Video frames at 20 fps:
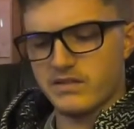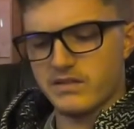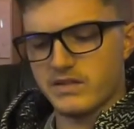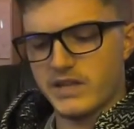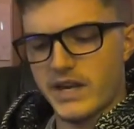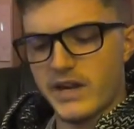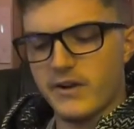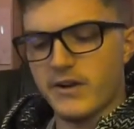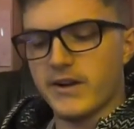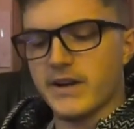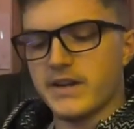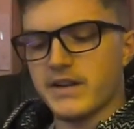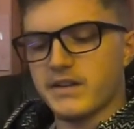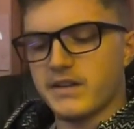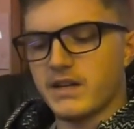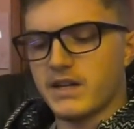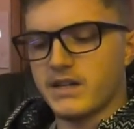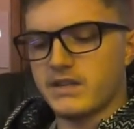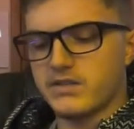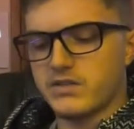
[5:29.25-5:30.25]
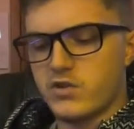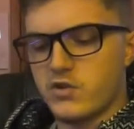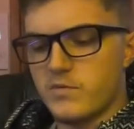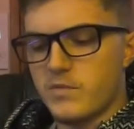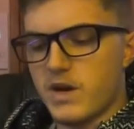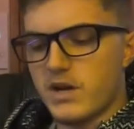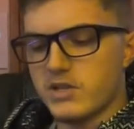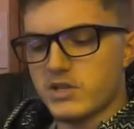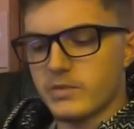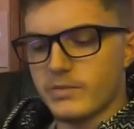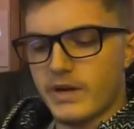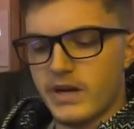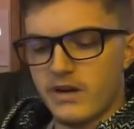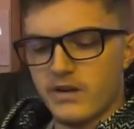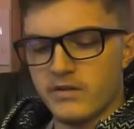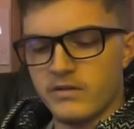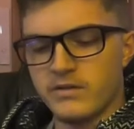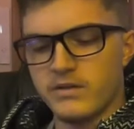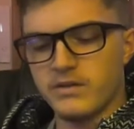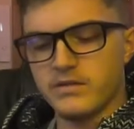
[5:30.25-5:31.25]
Caring too much
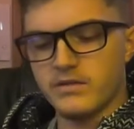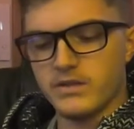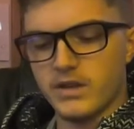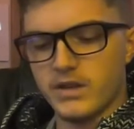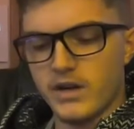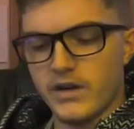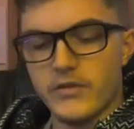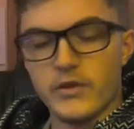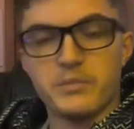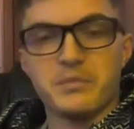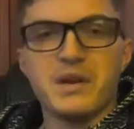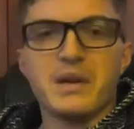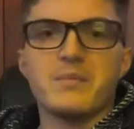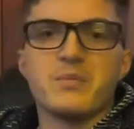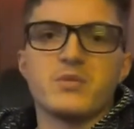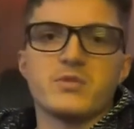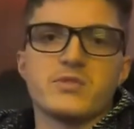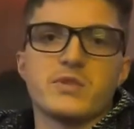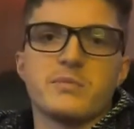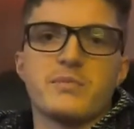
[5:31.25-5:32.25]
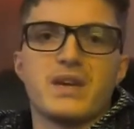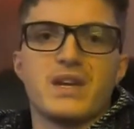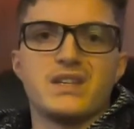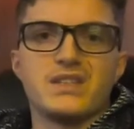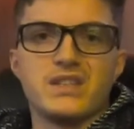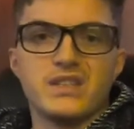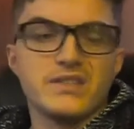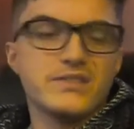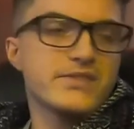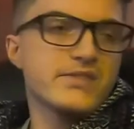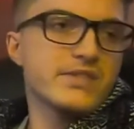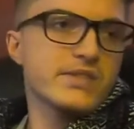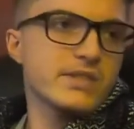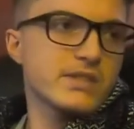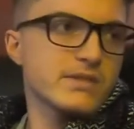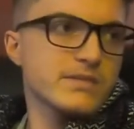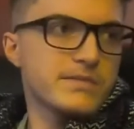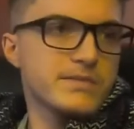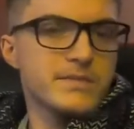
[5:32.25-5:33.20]
about other people's opinions.